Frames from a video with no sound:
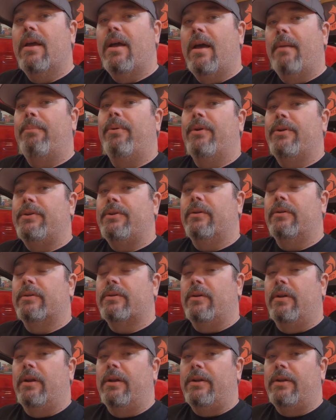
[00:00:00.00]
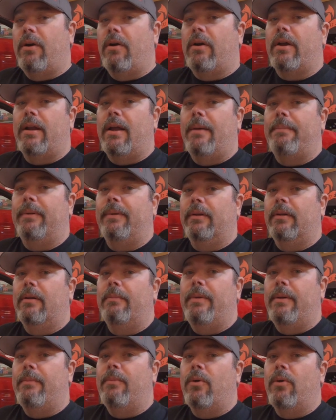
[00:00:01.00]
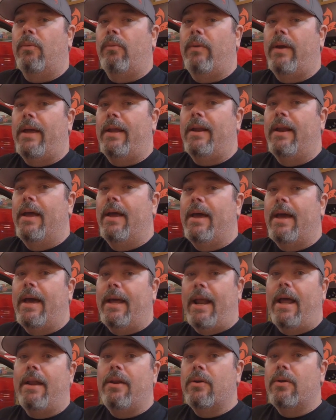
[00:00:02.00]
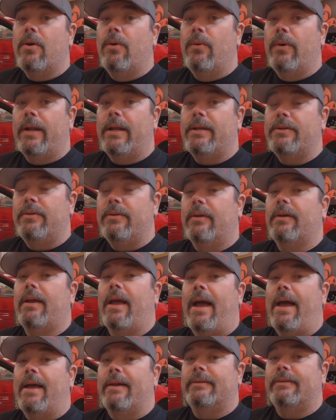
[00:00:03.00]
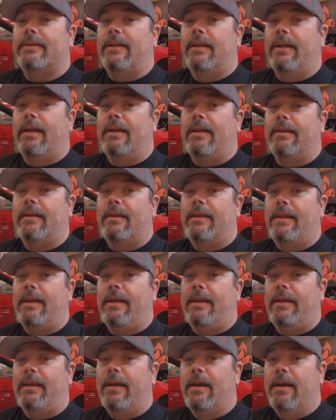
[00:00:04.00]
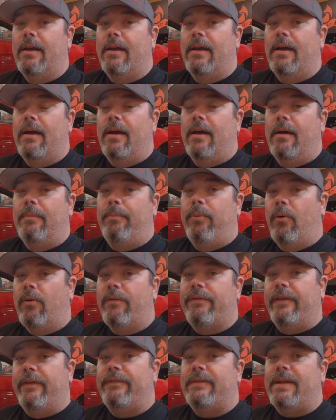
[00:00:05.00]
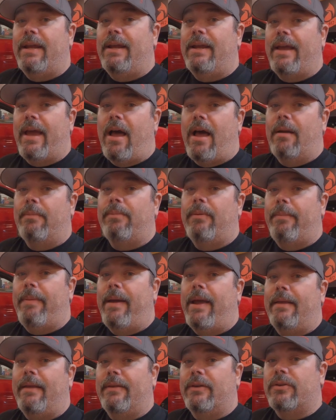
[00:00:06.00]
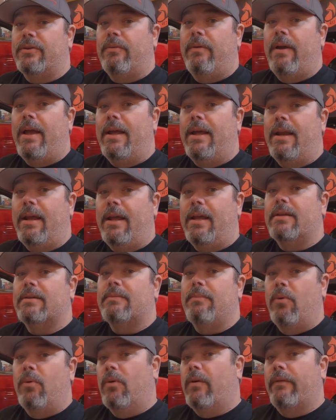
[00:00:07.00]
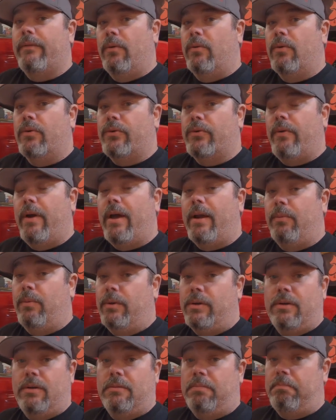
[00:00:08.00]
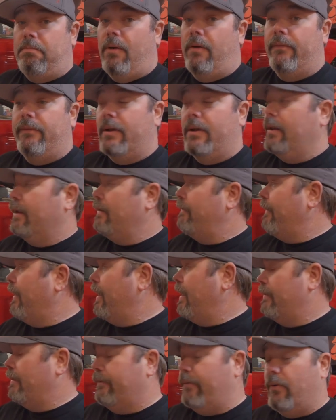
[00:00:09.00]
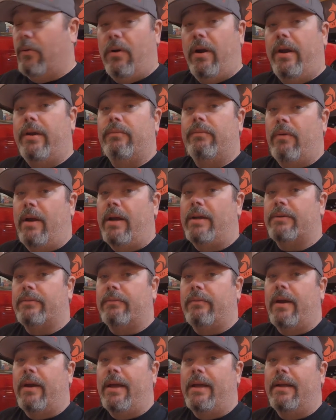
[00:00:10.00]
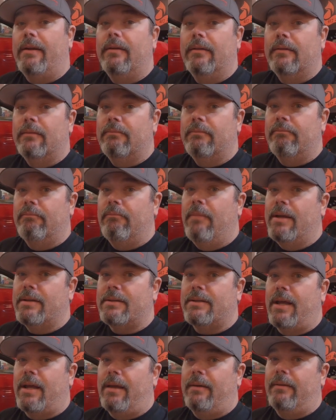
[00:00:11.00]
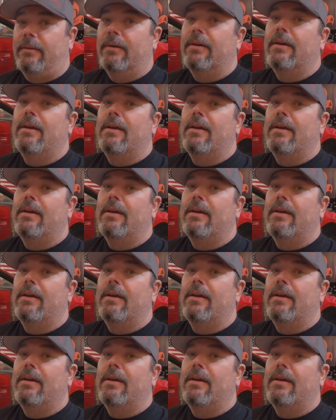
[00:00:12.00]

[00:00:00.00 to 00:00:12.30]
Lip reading: I'm pretty sure it's going to dark it up a little bit more red. And I knew going into it, guys, that the POR-15 caliper paint that's red is more of an orange red, which is perfectly fine for a race red Mustang,